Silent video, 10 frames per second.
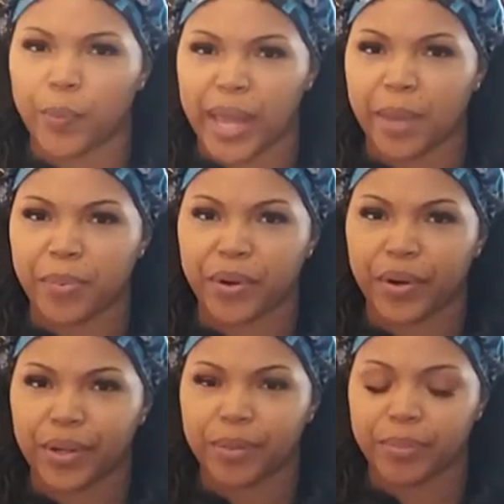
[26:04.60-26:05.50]

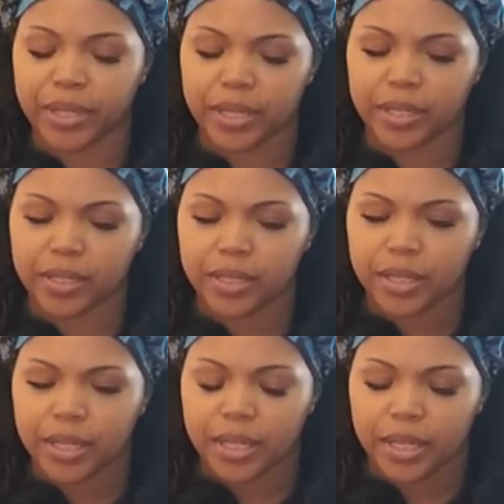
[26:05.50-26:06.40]
paper, but
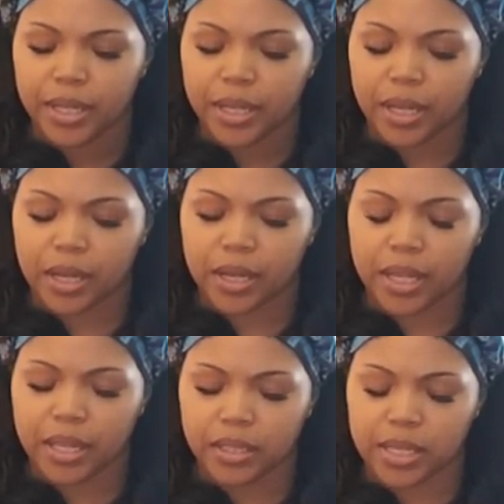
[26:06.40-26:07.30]
uh,
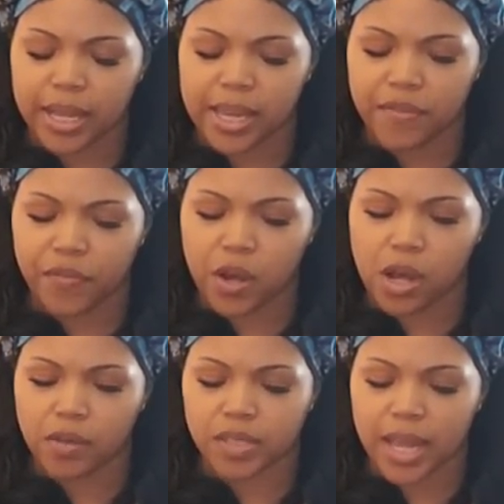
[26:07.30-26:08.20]
it looks like it
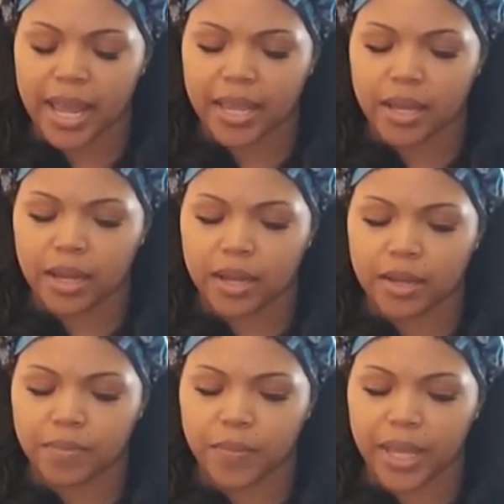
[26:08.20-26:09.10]
involves like
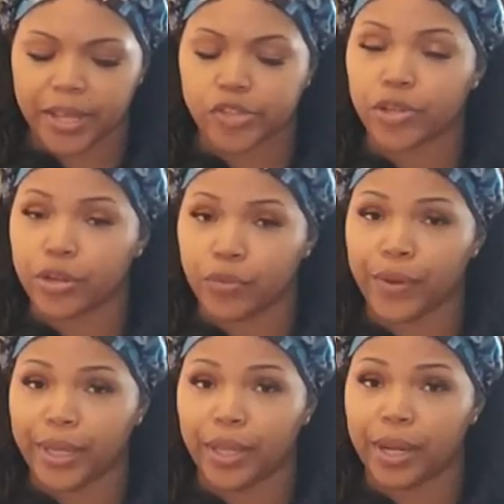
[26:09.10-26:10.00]
uh,
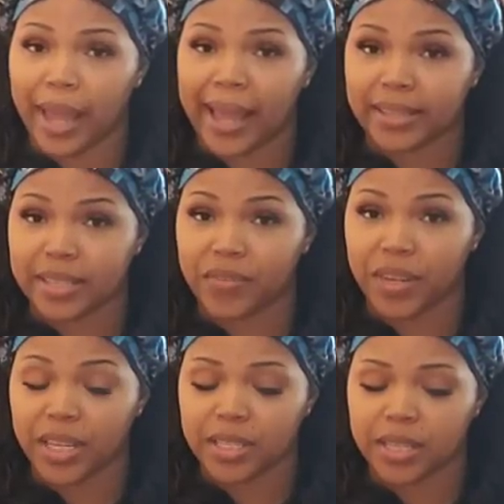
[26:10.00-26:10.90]
extracurricular
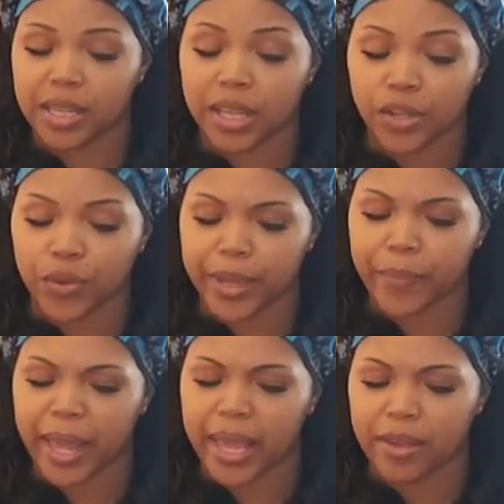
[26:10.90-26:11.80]
activities and then you get
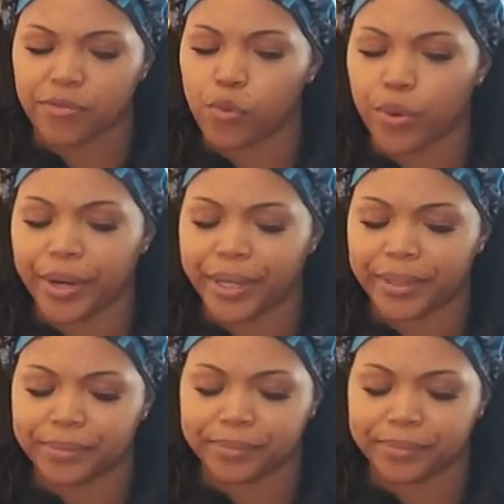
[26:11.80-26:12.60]
paid for it.